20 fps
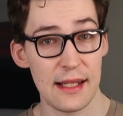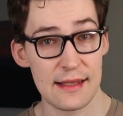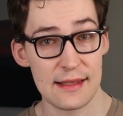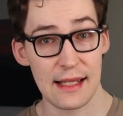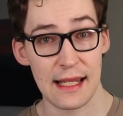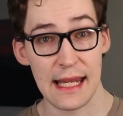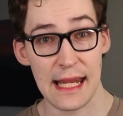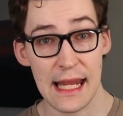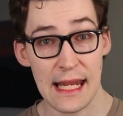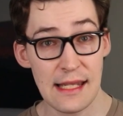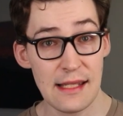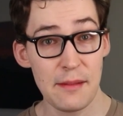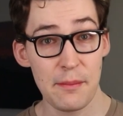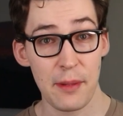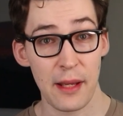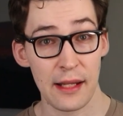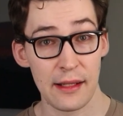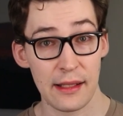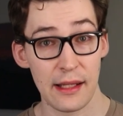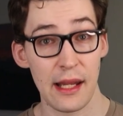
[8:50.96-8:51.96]
is an
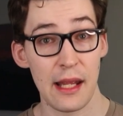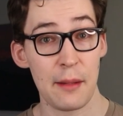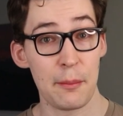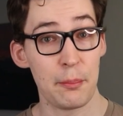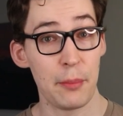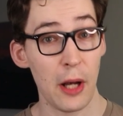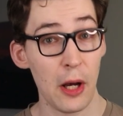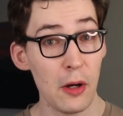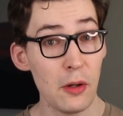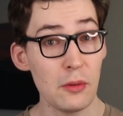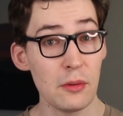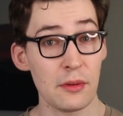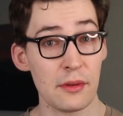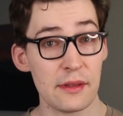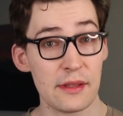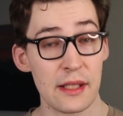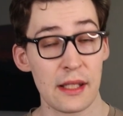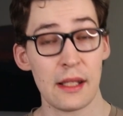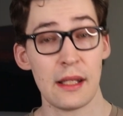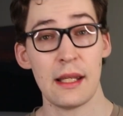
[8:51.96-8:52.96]
independent and
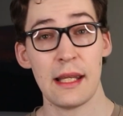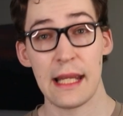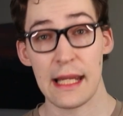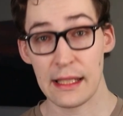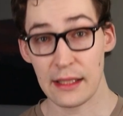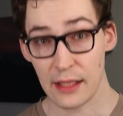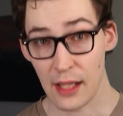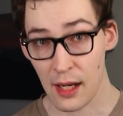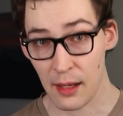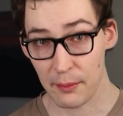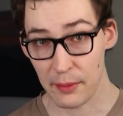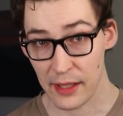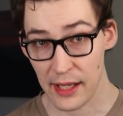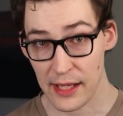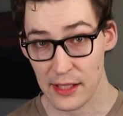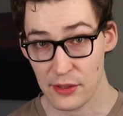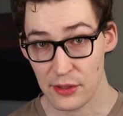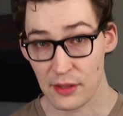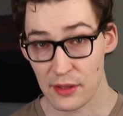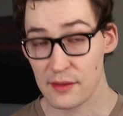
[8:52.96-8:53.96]
potent in
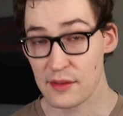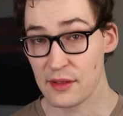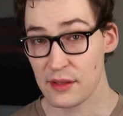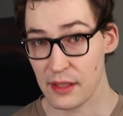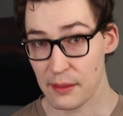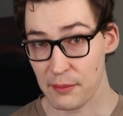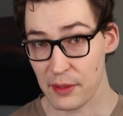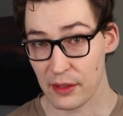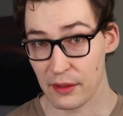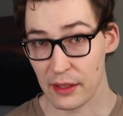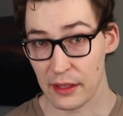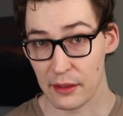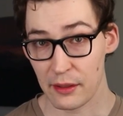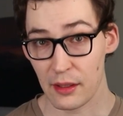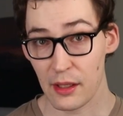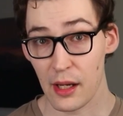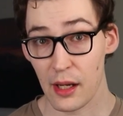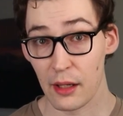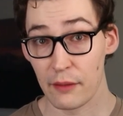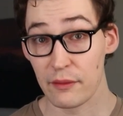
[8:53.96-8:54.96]
combination
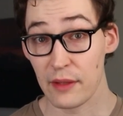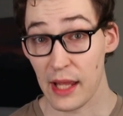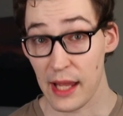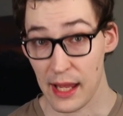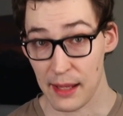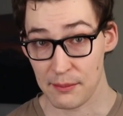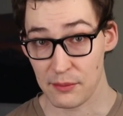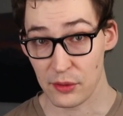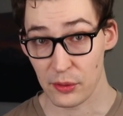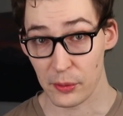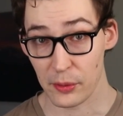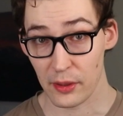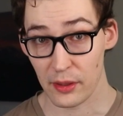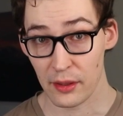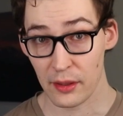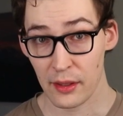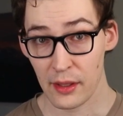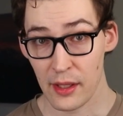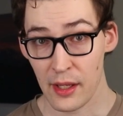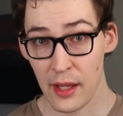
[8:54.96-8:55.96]
stimulator of mTOR.
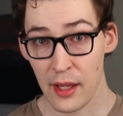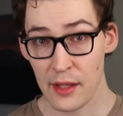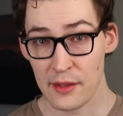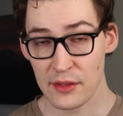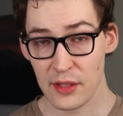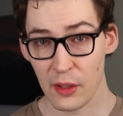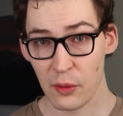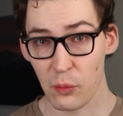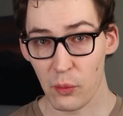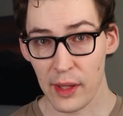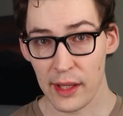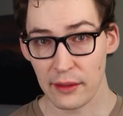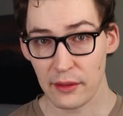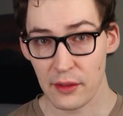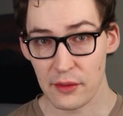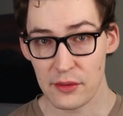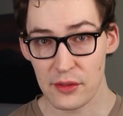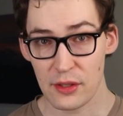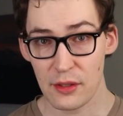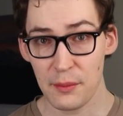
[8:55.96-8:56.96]
So while
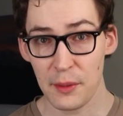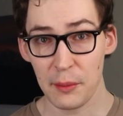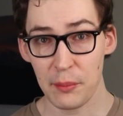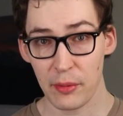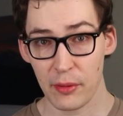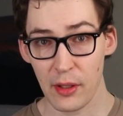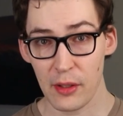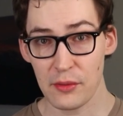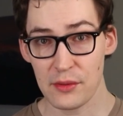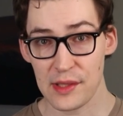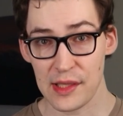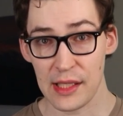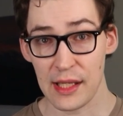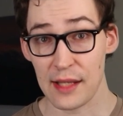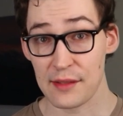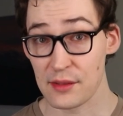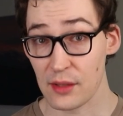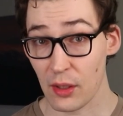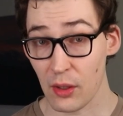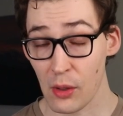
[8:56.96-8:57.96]
consuming protein
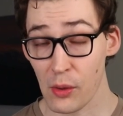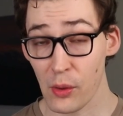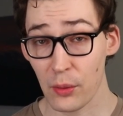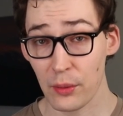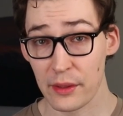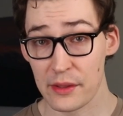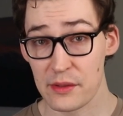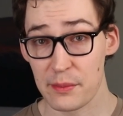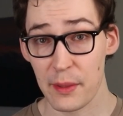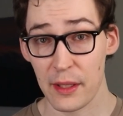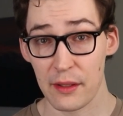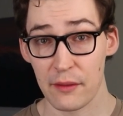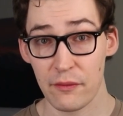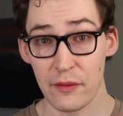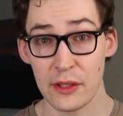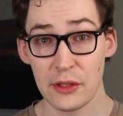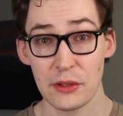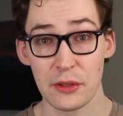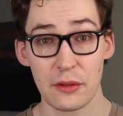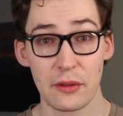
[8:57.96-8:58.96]
as a whole is
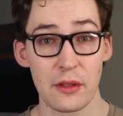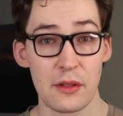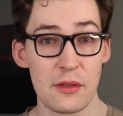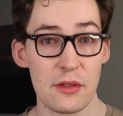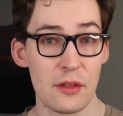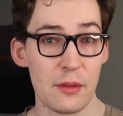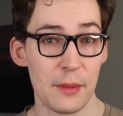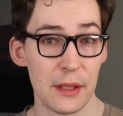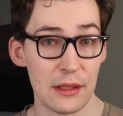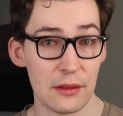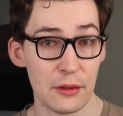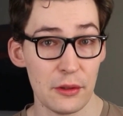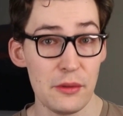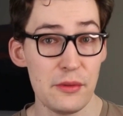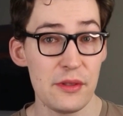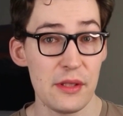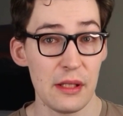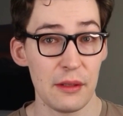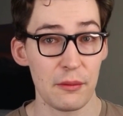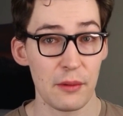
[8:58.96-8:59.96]
beneficial, consuming
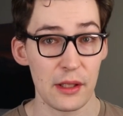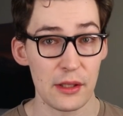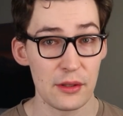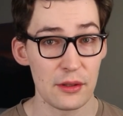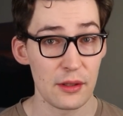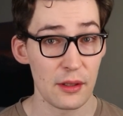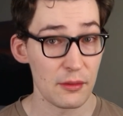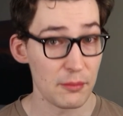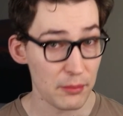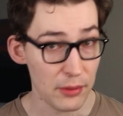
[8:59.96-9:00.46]
leucine-rich